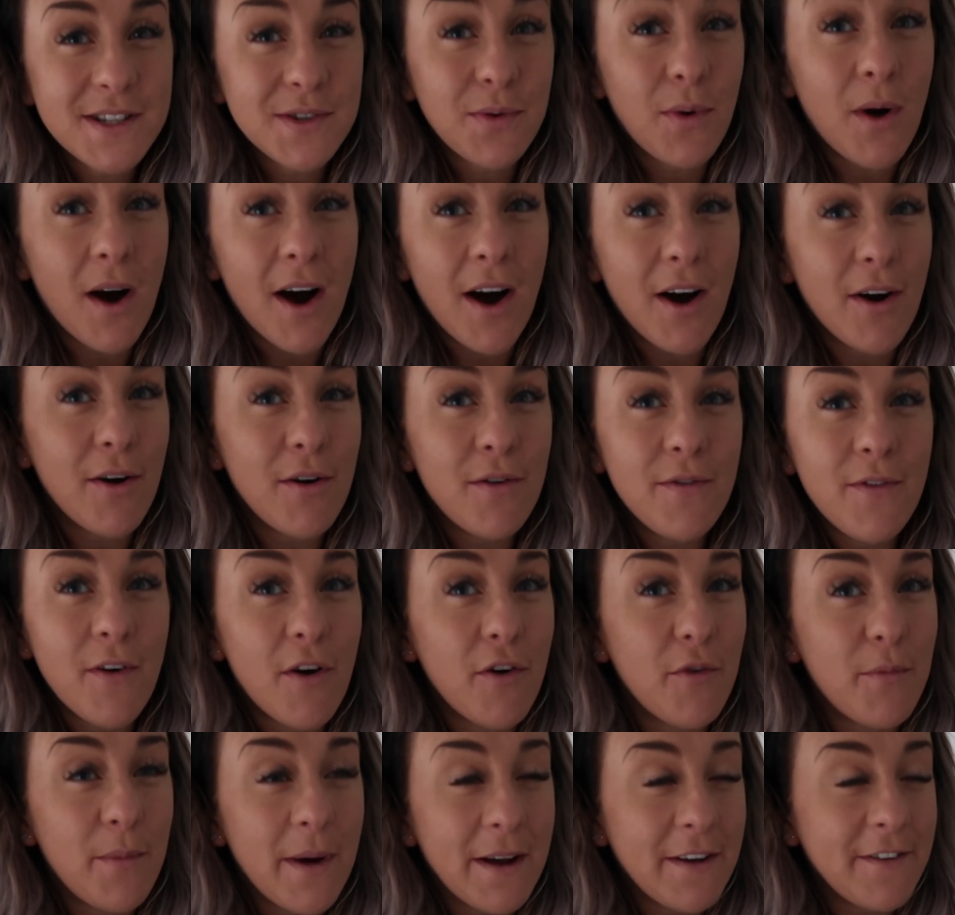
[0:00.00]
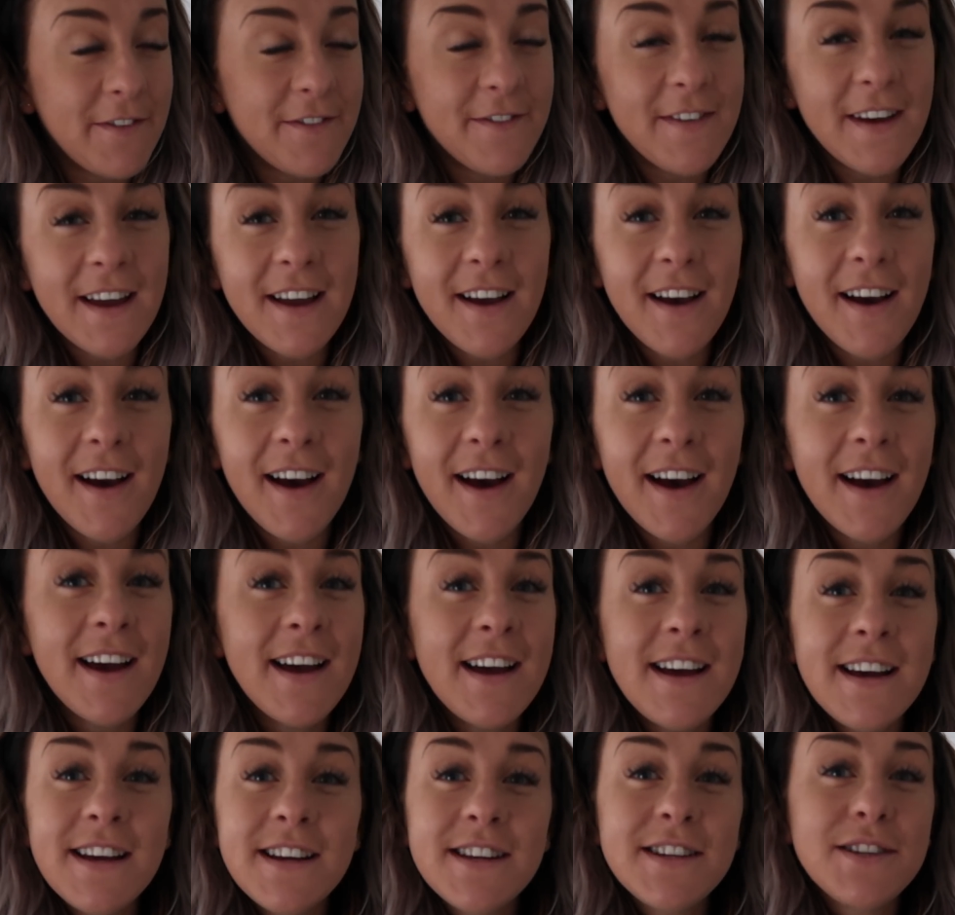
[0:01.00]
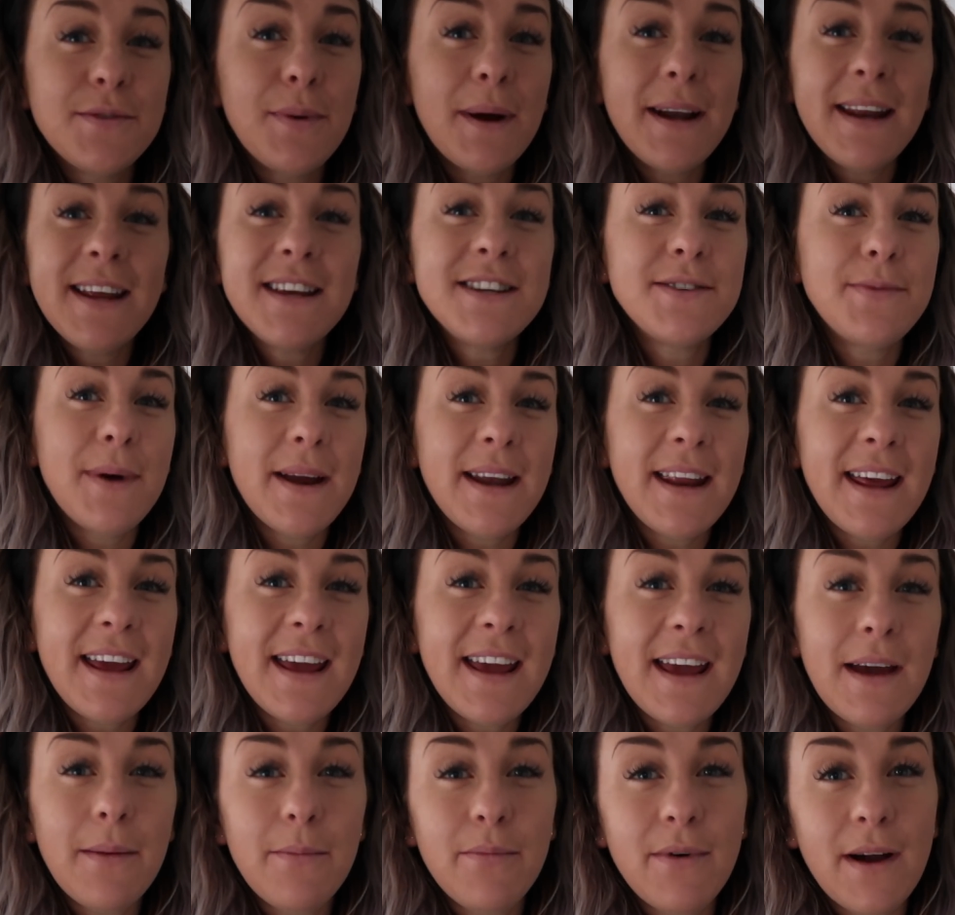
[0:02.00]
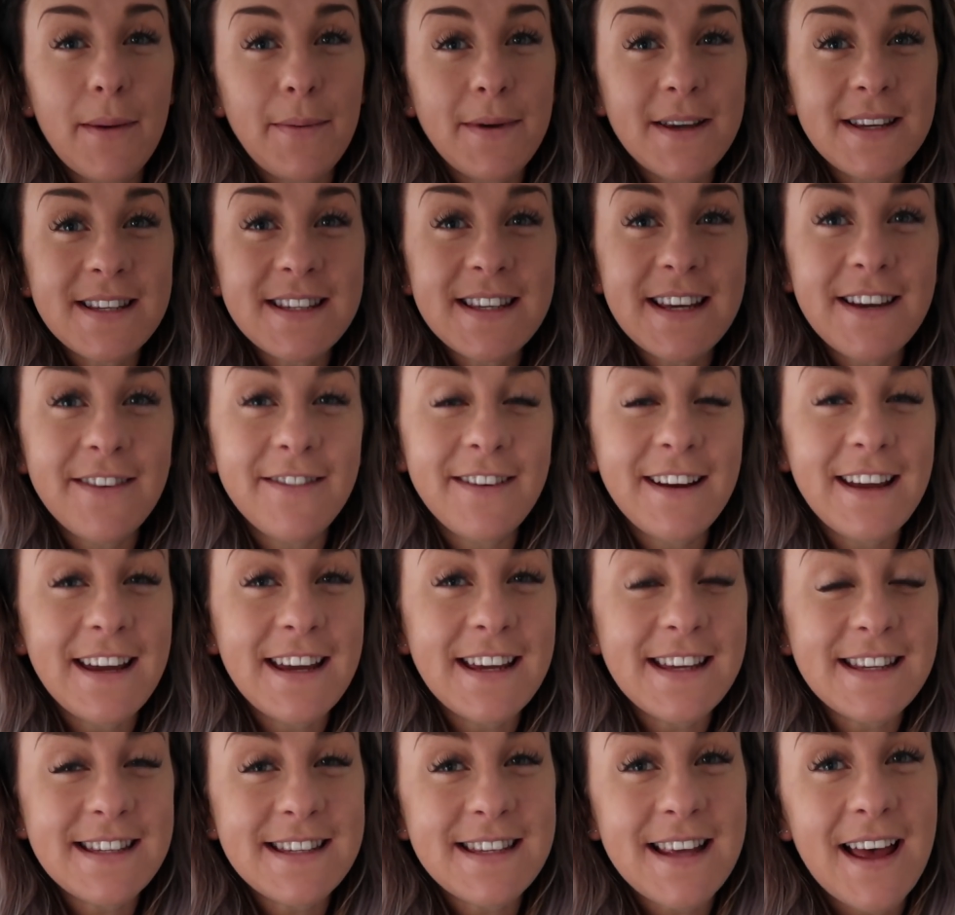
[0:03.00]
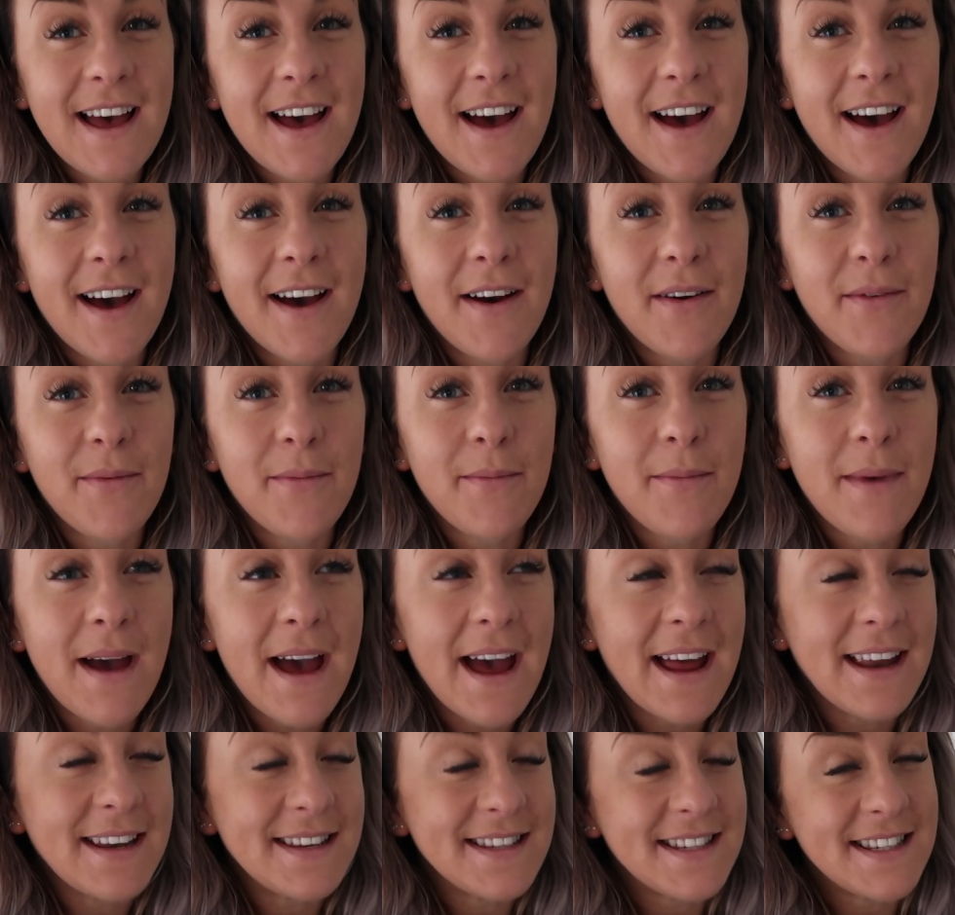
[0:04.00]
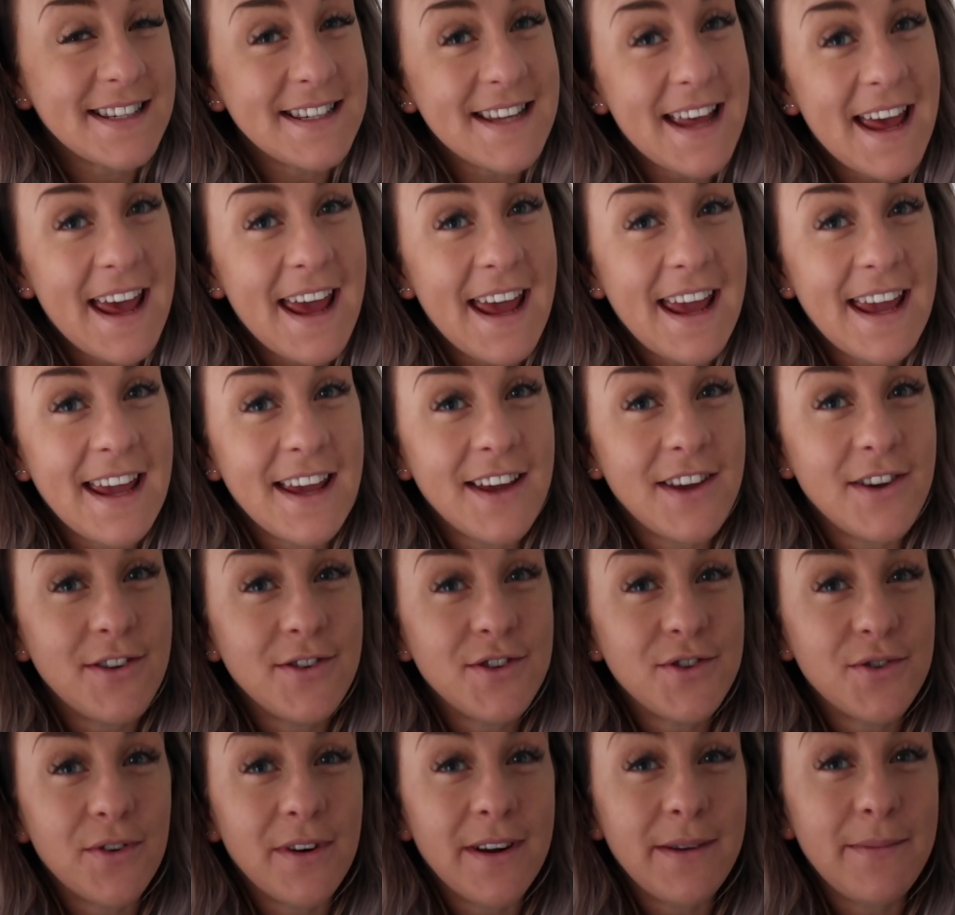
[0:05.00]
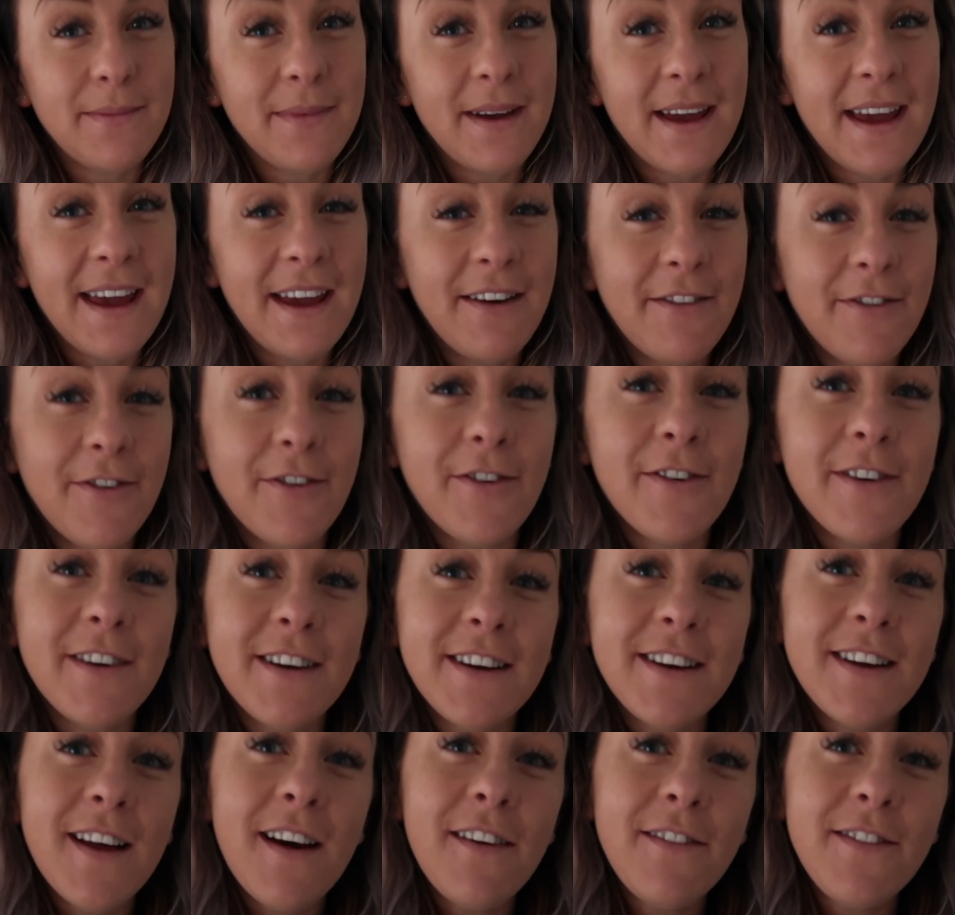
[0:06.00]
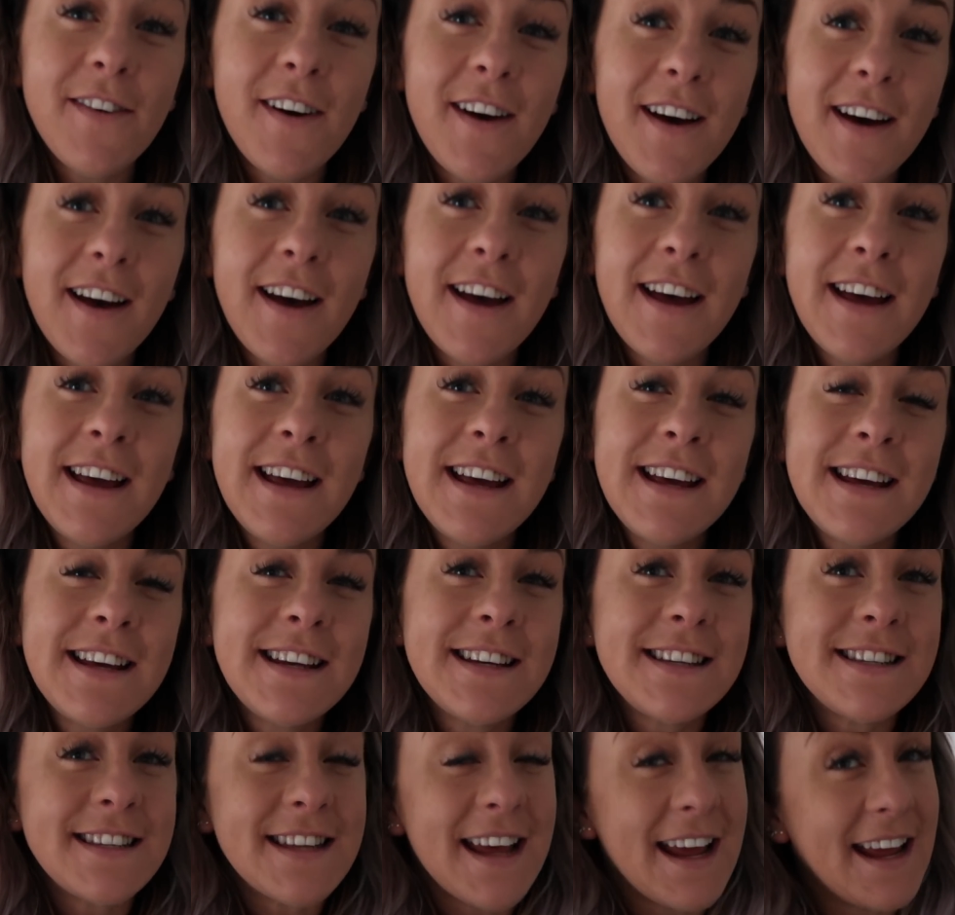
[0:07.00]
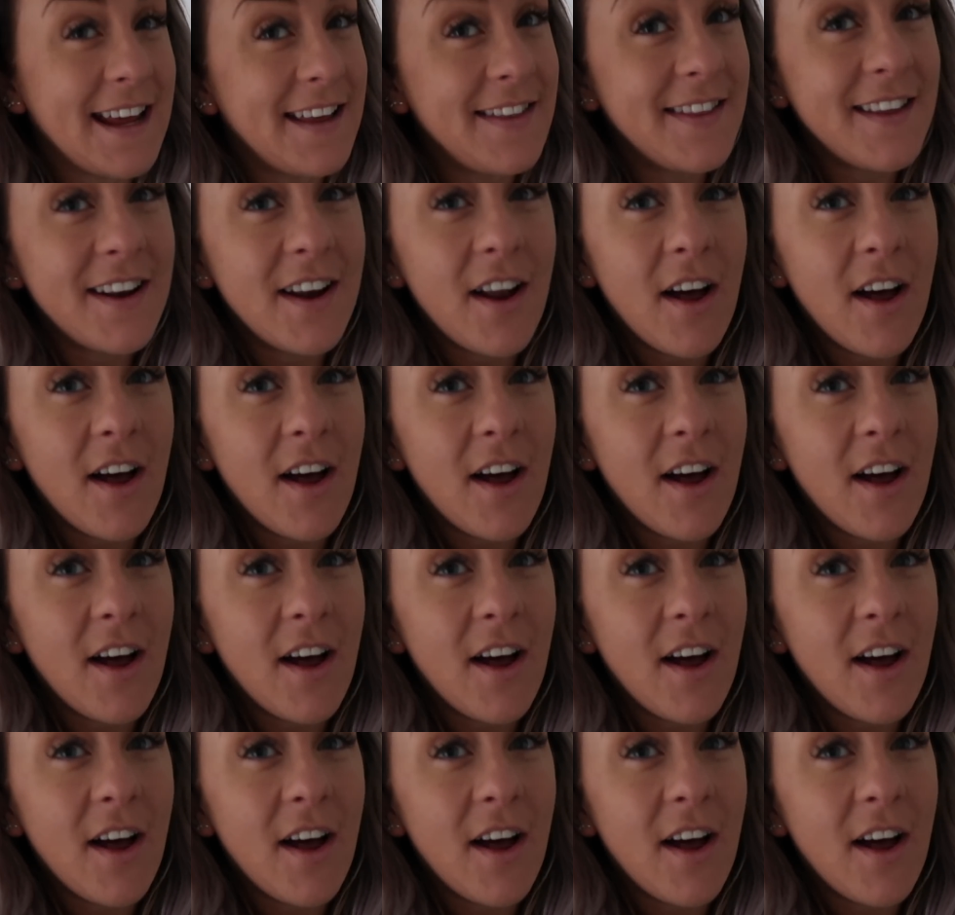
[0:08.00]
12 of my figure 2020 prepping series um, and today you join me for another day in the